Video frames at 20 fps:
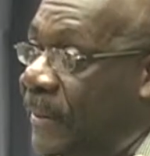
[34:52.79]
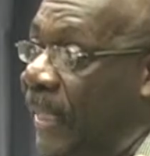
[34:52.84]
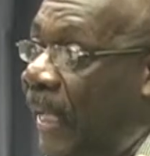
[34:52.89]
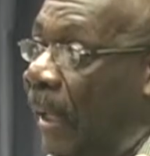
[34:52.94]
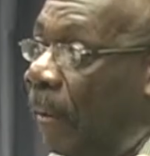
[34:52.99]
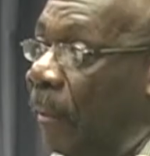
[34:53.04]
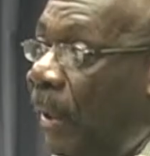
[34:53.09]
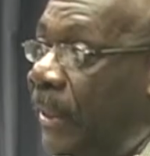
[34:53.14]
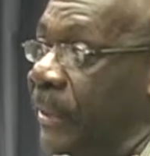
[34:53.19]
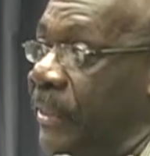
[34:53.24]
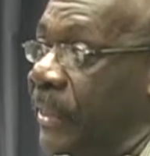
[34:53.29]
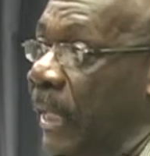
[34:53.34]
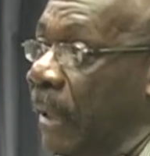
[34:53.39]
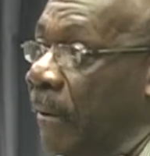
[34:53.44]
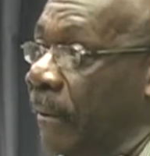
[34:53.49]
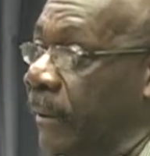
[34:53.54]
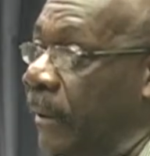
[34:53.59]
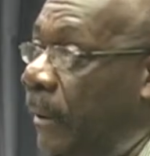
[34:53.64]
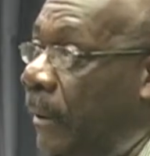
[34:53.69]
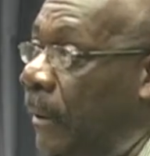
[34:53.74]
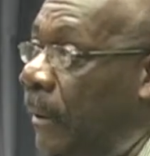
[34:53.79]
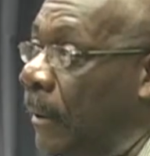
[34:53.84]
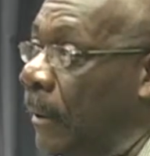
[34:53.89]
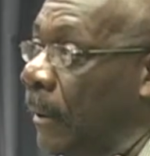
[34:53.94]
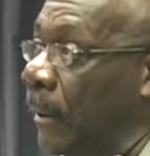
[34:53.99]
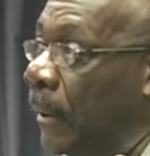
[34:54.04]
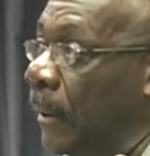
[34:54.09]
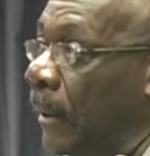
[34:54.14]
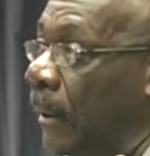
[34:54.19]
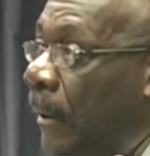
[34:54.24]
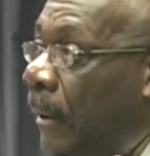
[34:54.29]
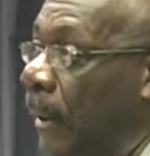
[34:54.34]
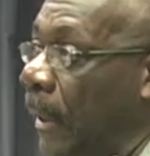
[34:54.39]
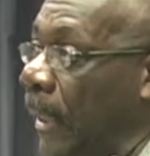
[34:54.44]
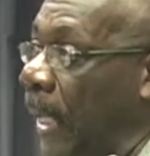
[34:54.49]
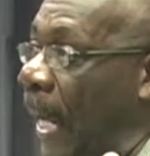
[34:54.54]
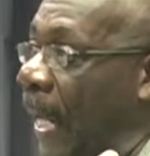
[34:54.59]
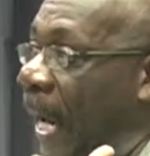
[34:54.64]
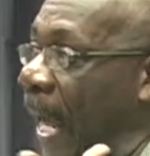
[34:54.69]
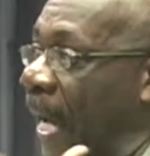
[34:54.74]
that I want to share with you.
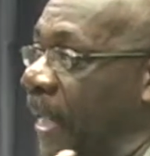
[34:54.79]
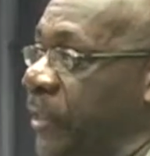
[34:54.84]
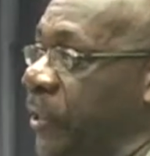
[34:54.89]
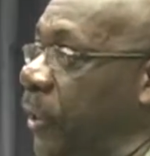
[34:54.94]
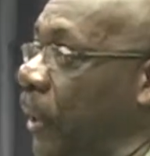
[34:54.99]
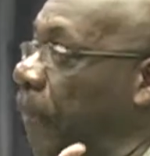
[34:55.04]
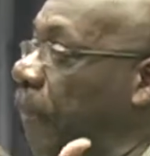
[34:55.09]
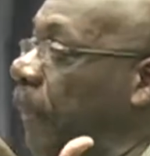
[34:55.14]
And I'd ask you to